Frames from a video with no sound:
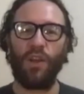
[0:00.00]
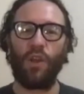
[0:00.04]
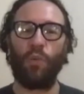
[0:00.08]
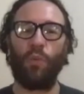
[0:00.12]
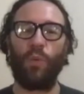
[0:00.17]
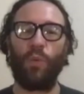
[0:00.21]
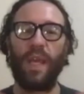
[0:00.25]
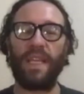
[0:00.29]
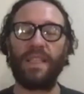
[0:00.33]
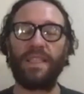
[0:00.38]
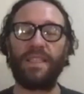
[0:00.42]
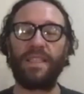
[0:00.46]

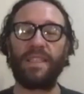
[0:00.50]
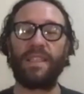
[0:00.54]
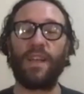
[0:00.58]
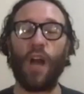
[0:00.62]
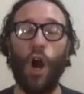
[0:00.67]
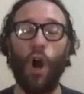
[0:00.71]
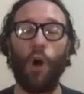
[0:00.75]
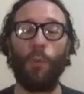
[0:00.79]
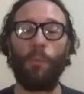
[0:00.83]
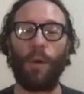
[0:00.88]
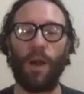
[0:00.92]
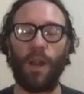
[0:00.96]
we
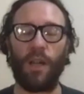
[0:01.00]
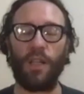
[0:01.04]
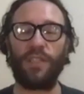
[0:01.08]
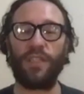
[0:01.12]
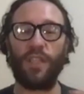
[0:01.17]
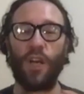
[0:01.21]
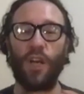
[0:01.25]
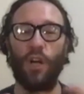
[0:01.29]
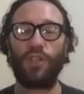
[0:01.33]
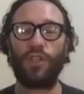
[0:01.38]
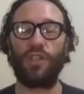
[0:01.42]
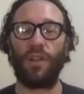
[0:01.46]
scope our
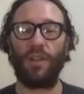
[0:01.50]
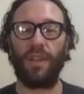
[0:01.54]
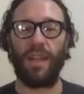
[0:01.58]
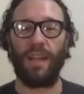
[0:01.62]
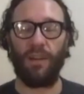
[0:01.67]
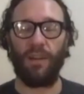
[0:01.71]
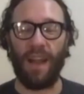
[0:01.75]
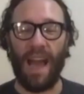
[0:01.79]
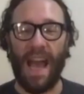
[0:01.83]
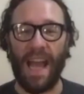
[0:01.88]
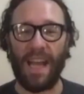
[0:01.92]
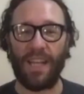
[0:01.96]
social
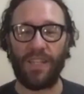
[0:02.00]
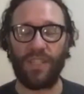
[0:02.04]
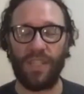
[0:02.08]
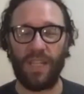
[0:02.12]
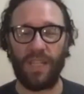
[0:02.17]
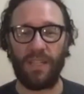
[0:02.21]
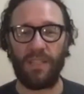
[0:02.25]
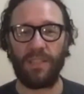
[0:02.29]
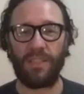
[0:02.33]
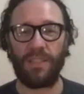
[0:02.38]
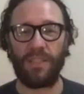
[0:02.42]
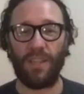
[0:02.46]

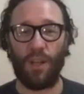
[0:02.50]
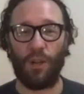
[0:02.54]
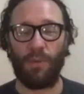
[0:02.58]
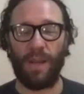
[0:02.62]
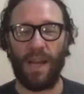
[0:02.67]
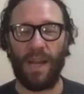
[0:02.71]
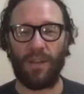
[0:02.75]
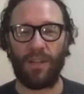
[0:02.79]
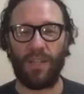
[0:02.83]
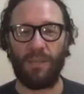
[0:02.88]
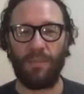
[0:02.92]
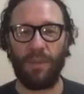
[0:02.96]
interactions
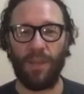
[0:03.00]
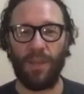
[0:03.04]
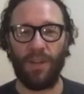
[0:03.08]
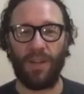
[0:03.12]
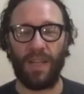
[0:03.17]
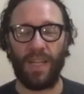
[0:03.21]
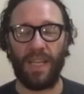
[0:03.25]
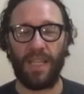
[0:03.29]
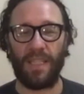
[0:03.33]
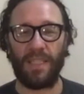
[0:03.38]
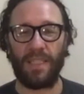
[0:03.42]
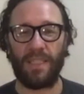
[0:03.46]
around
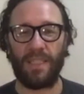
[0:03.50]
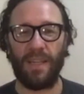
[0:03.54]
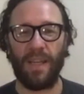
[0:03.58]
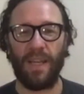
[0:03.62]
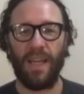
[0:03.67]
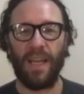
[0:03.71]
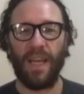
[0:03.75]
communities,